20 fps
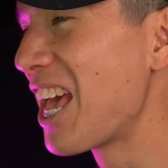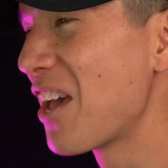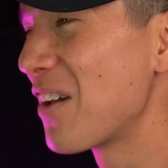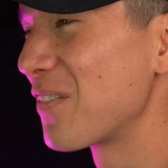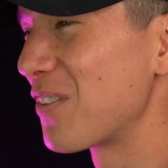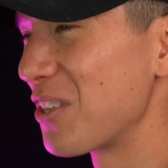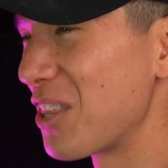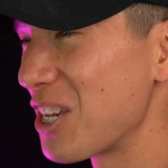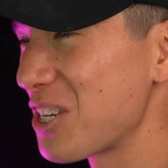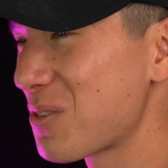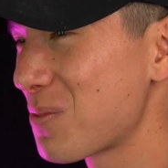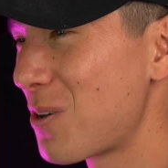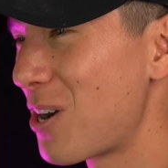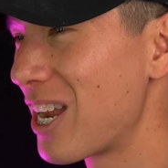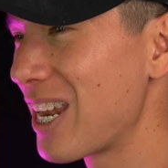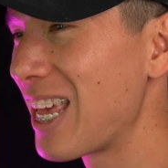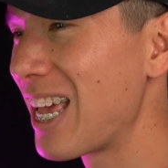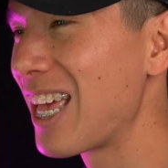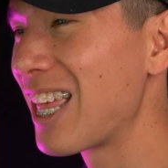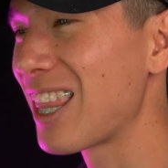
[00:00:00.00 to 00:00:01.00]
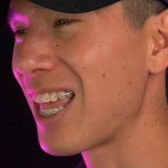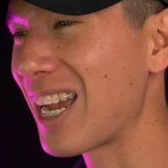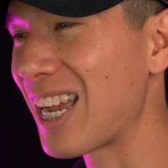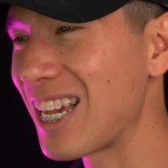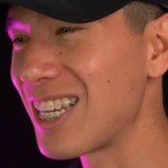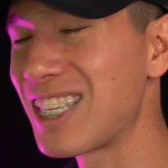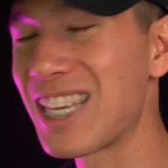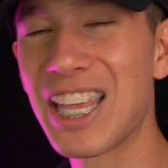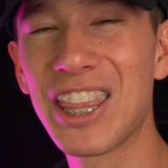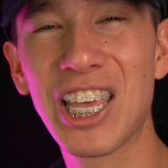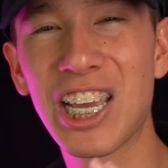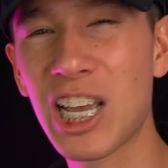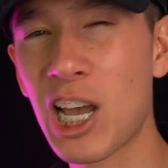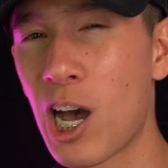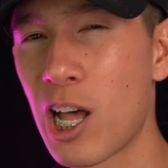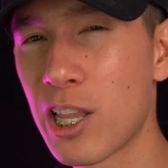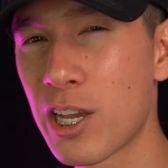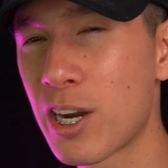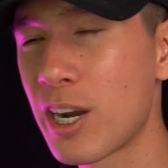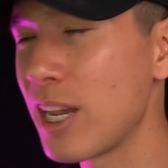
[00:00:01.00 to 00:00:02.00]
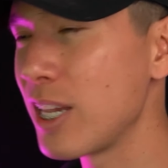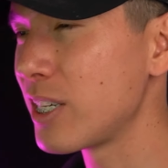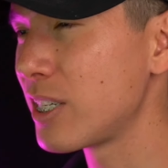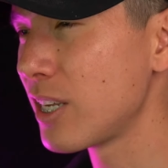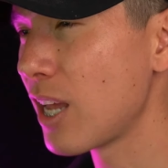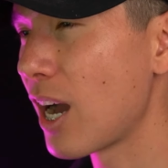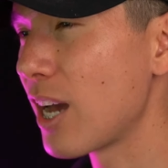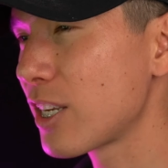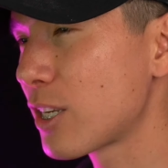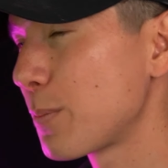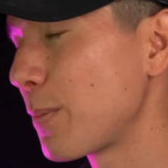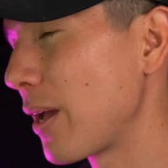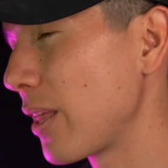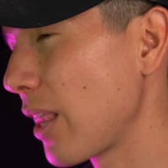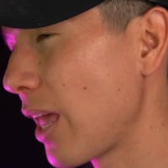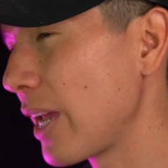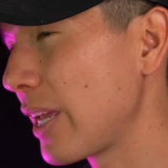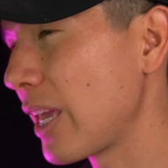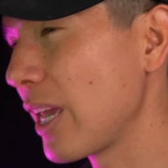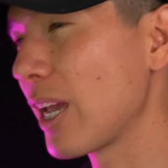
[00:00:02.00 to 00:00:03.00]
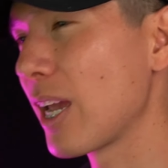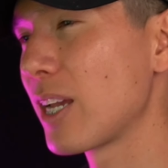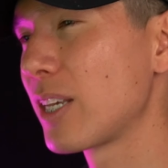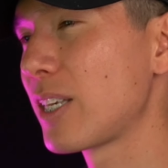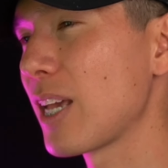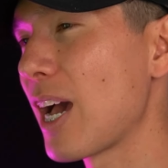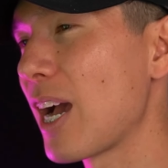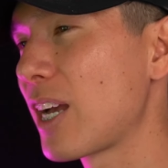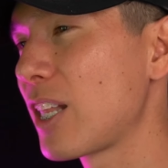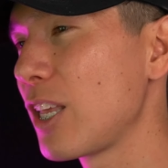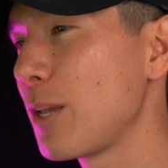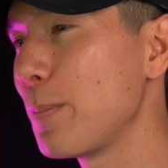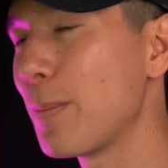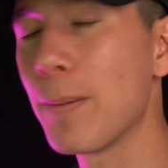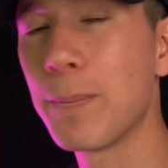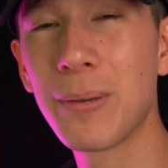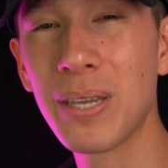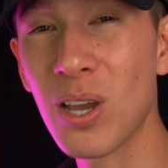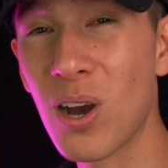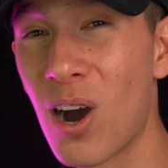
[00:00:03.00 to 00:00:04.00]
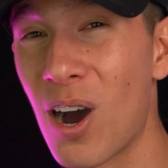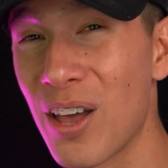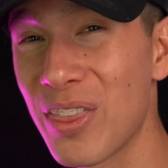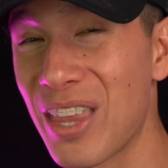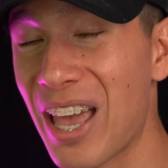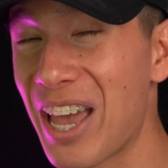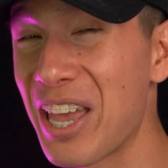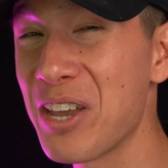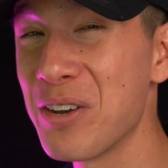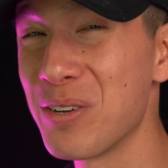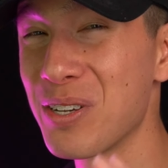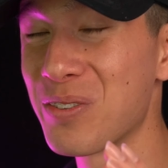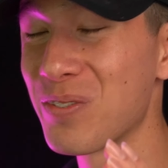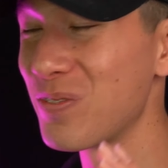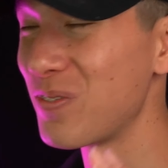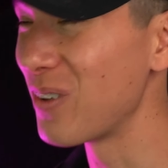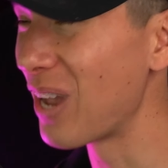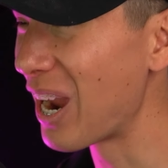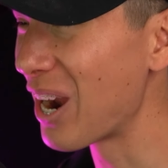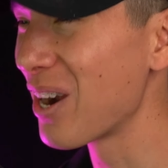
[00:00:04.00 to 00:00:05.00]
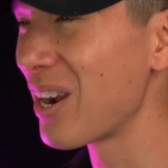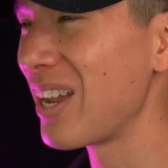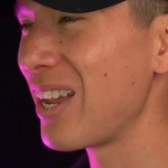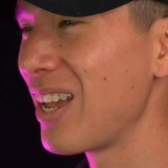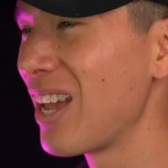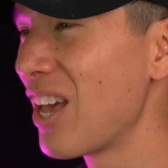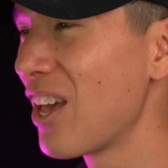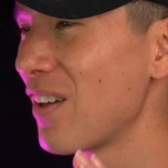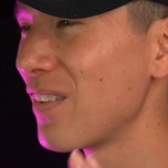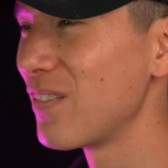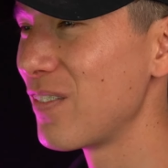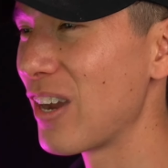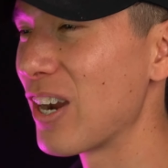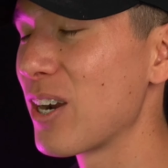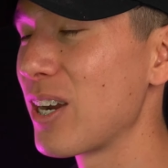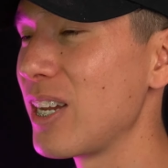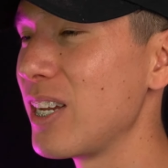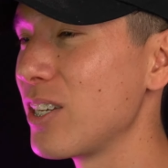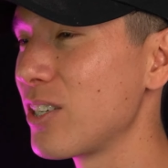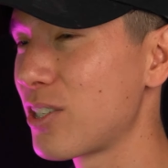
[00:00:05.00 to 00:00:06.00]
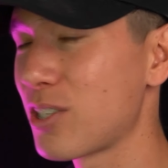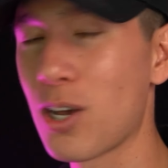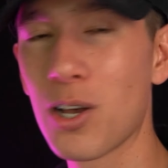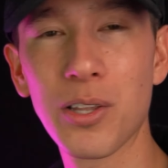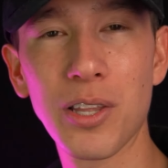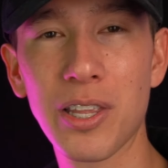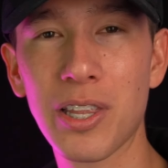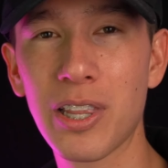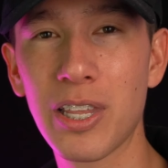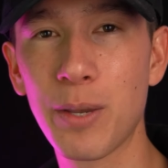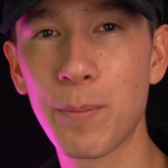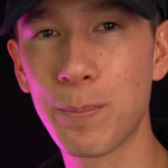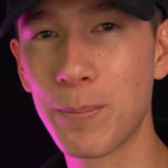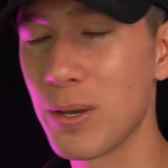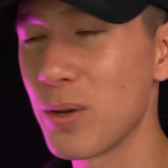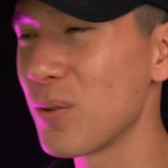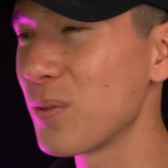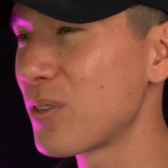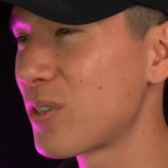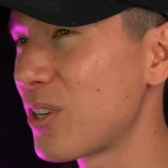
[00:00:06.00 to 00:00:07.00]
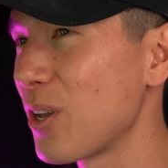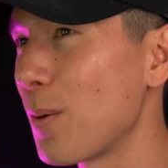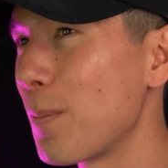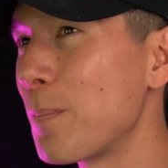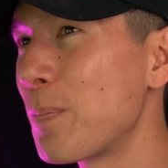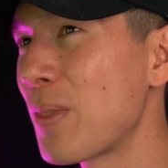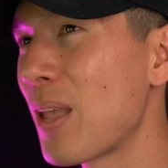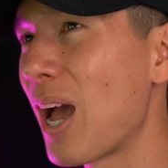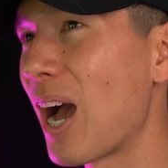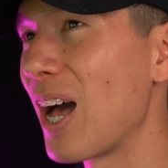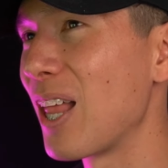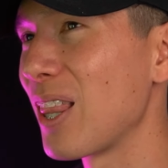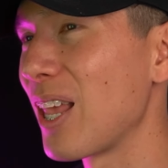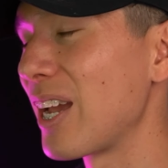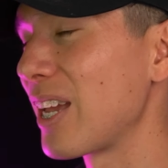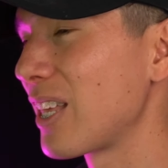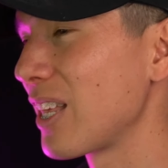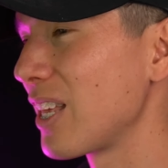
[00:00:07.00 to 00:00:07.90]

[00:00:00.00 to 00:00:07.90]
for this one, like I said, the color is not to my liking exactly, but beyond that, it was very, very solidly built. So I like